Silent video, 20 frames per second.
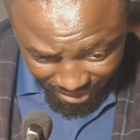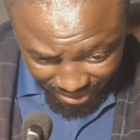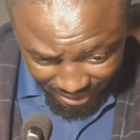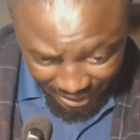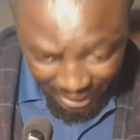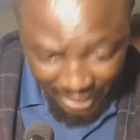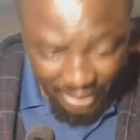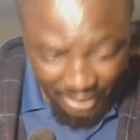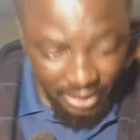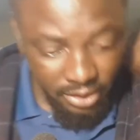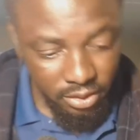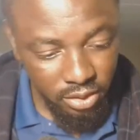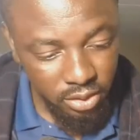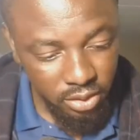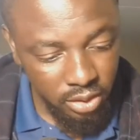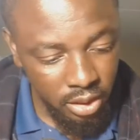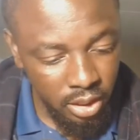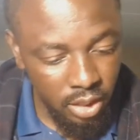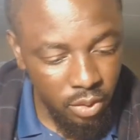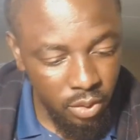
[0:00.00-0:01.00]
yeah,
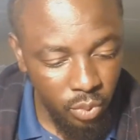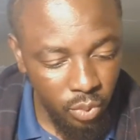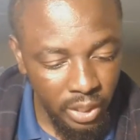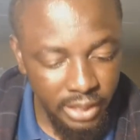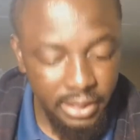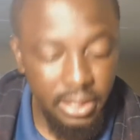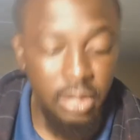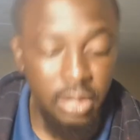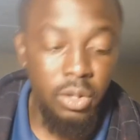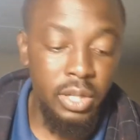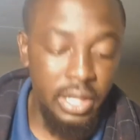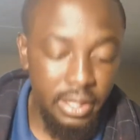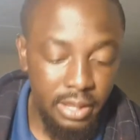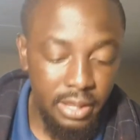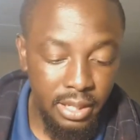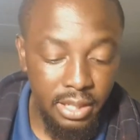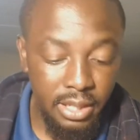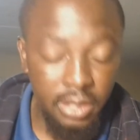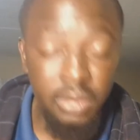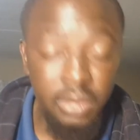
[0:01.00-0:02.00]
weight. Okay,
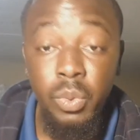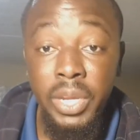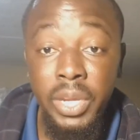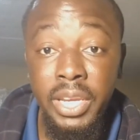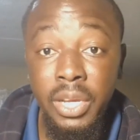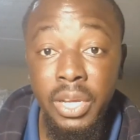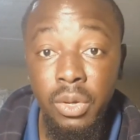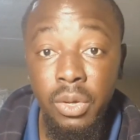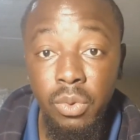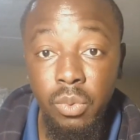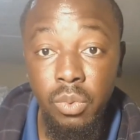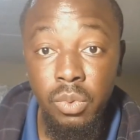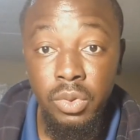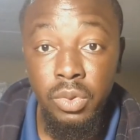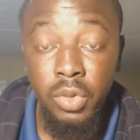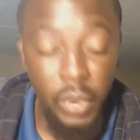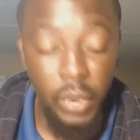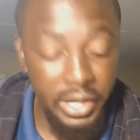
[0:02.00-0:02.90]
the